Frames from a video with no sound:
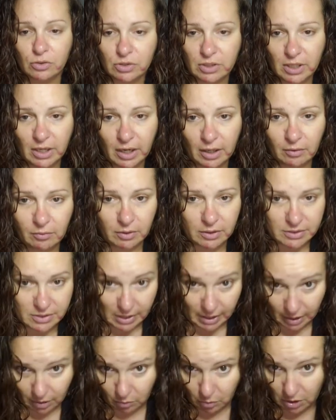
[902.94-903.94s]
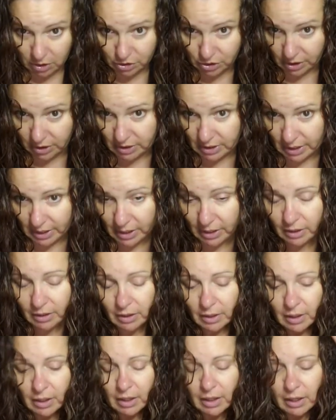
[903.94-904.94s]
today was a hair washing day.
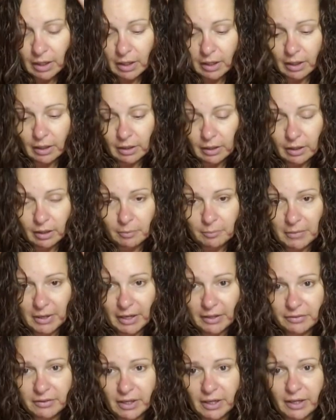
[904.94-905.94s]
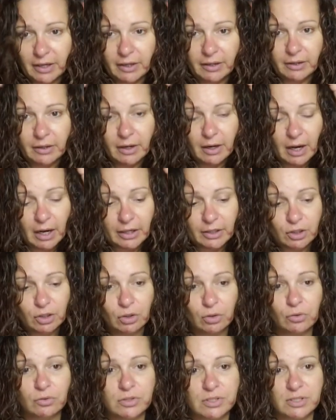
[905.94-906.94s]
And then I
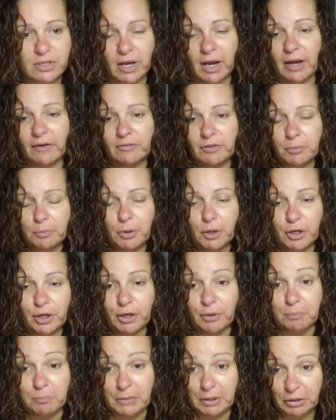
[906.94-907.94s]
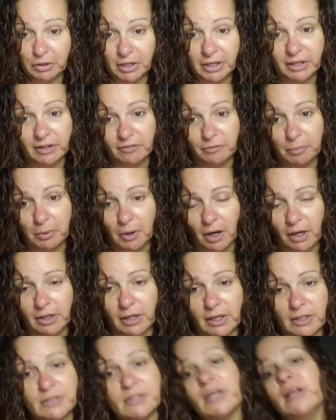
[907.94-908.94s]
used to have to put a myriad of
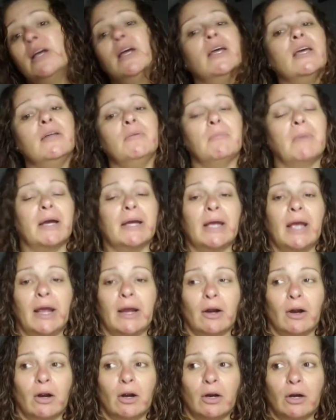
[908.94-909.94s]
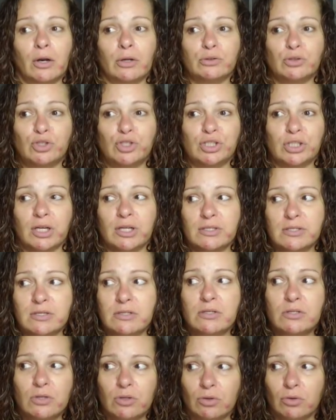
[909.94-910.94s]
products in my hair
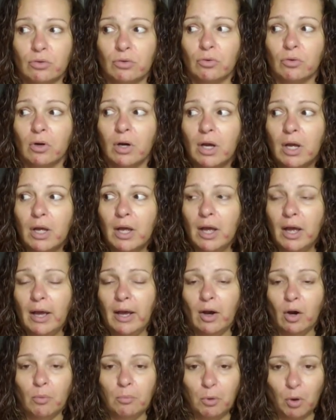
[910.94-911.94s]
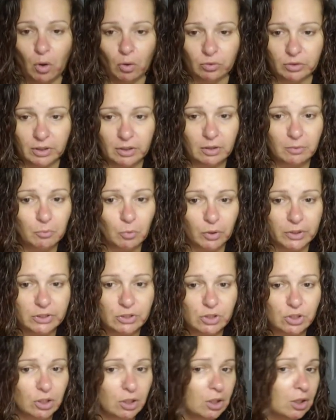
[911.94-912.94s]
just to help hold in the
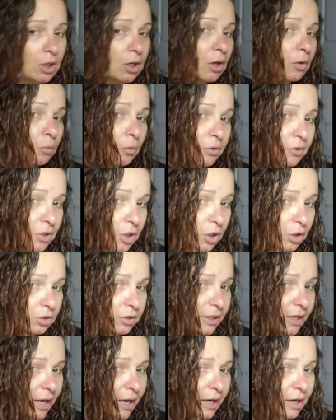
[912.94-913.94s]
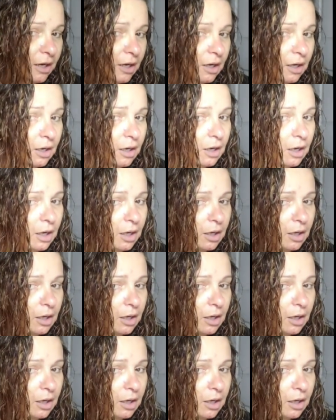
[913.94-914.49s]
moisture. With curly hair,